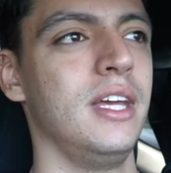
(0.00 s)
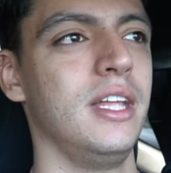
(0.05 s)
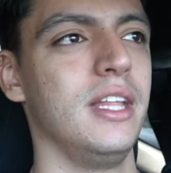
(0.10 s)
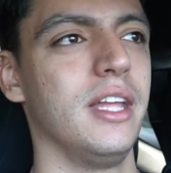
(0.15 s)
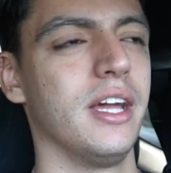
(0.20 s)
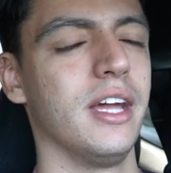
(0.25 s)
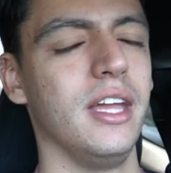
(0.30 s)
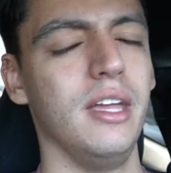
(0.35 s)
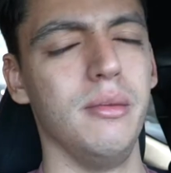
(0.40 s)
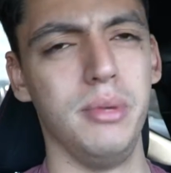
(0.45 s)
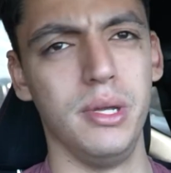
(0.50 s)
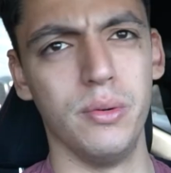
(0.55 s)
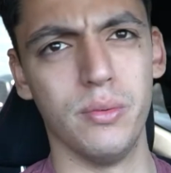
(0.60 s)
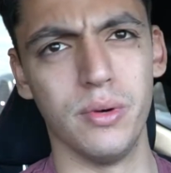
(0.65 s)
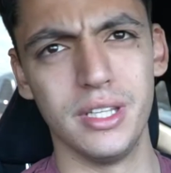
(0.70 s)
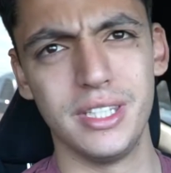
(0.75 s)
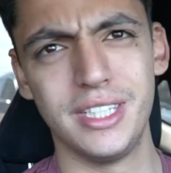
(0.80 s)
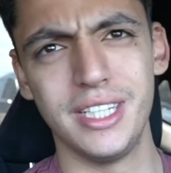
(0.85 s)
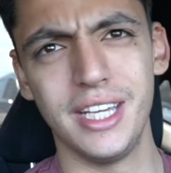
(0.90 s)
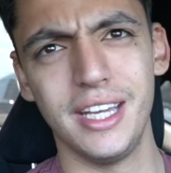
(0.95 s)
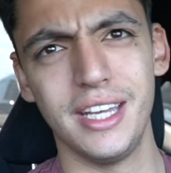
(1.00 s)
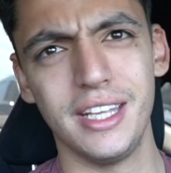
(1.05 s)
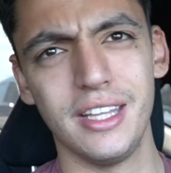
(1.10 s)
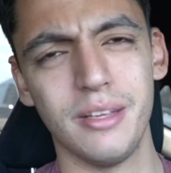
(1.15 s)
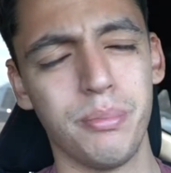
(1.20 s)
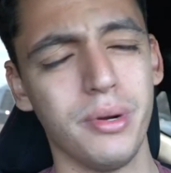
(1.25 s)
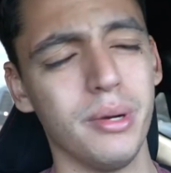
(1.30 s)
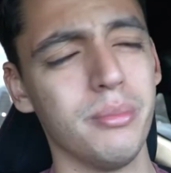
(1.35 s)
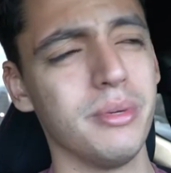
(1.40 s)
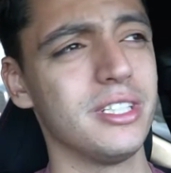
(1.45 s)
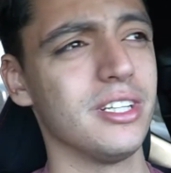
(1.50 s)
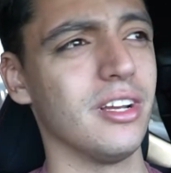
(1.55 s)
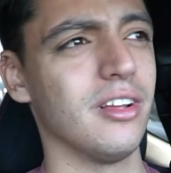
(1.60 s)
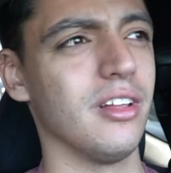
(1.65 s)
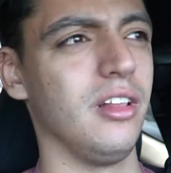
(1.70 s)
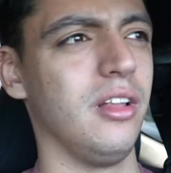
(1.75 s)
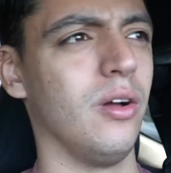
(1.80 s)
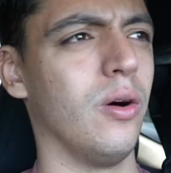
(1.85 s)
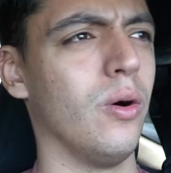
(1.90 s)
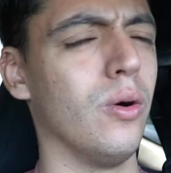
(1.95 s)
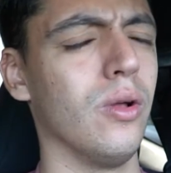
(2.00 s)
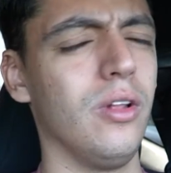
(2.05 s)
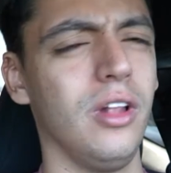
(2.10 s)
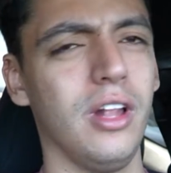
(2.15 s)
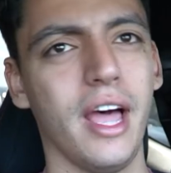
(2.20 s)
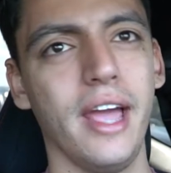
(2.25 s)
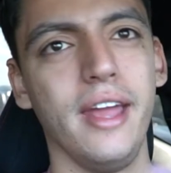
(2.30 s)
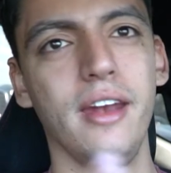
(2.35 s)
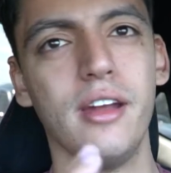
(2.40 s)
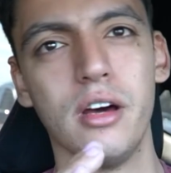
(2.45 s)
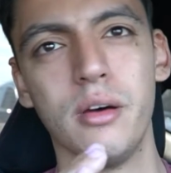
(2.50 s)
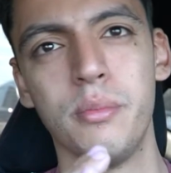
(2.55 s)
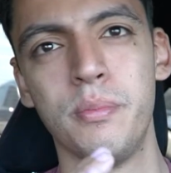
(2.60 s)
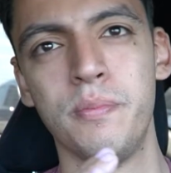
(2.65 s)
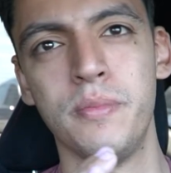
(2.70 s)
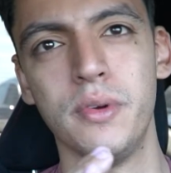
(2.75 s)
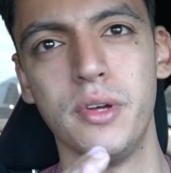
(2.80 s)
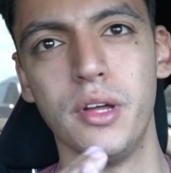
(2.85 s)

like a EB110, pretty much a whole lineup